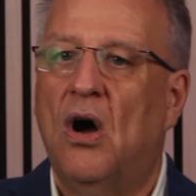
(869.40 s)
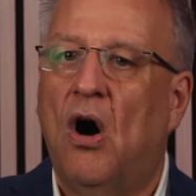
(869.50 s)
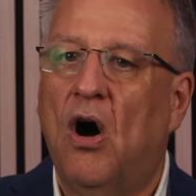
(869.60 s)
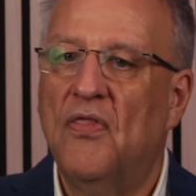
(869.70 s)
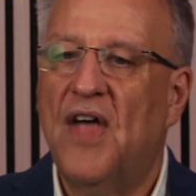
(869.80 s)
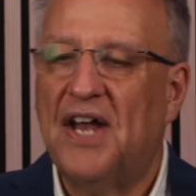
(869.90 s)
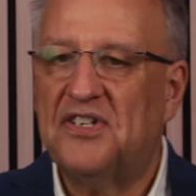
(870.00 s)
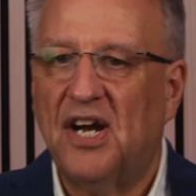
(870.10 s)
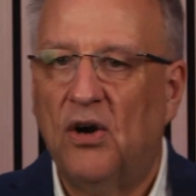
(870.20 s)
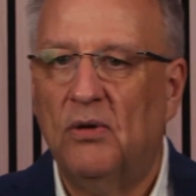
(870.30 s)
on that
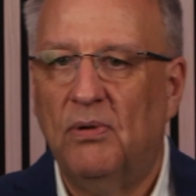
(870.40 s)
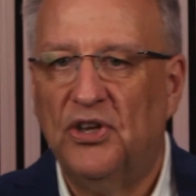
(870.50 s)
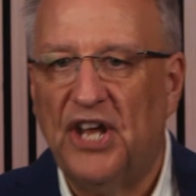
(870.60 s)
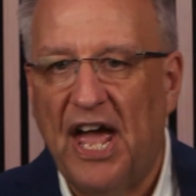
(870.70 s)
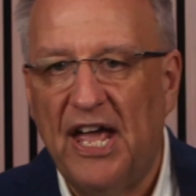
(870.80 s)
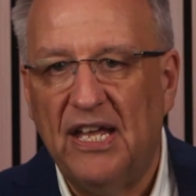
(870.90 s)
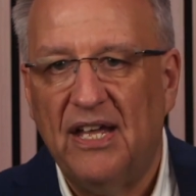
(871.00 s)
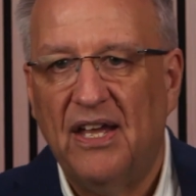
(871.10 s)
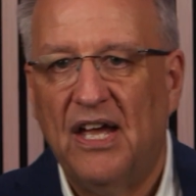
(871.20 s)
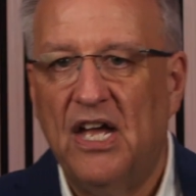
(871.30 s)
terrible day
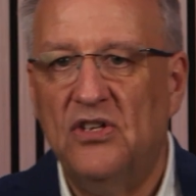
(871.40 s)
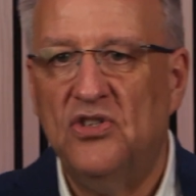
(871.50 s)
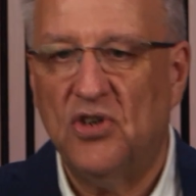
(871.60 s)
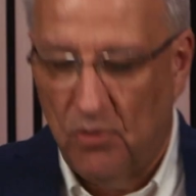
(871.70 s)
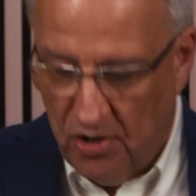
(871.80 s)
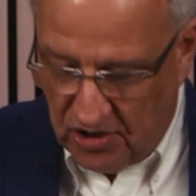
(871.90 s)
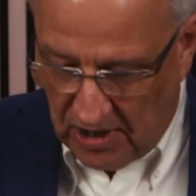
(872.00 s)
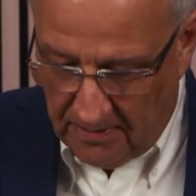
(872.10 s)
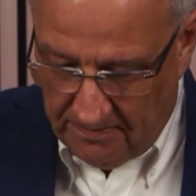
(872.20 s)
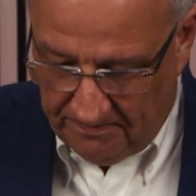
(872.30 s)
in
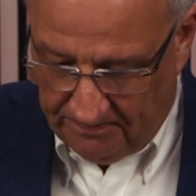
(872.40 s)
Jerusalem.